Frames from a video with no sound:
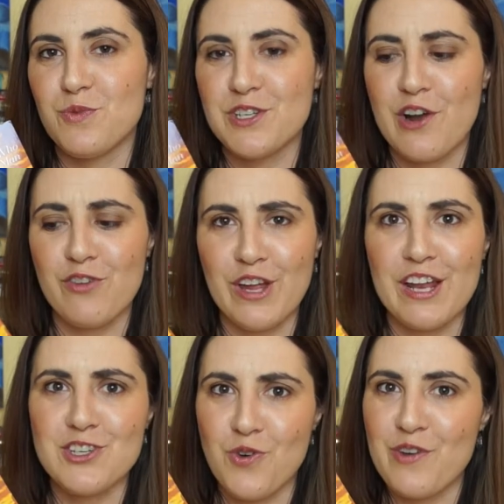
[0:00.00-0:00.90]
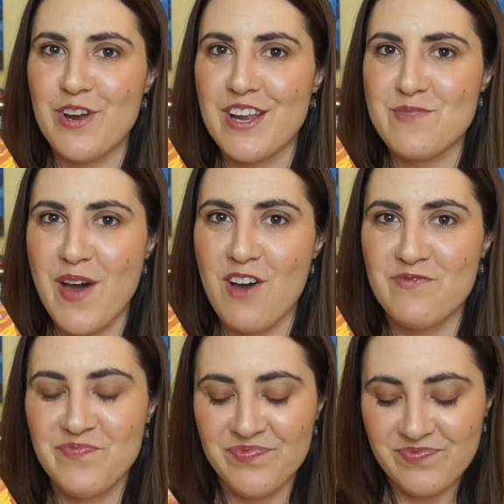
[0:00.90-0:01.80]
which I really enjoy reading about.
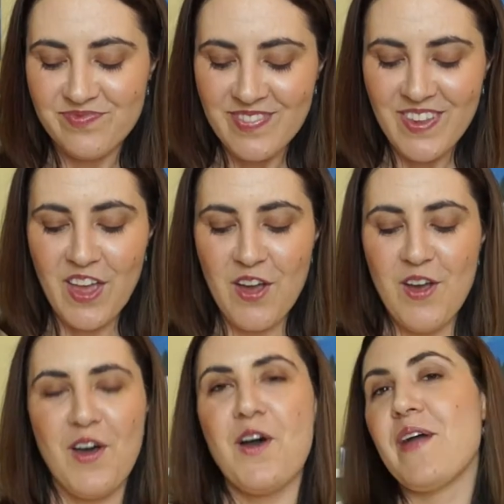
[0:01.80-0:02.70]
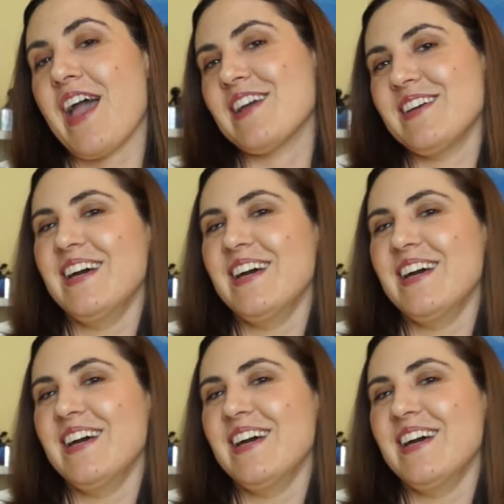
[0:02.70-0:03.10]
Okay.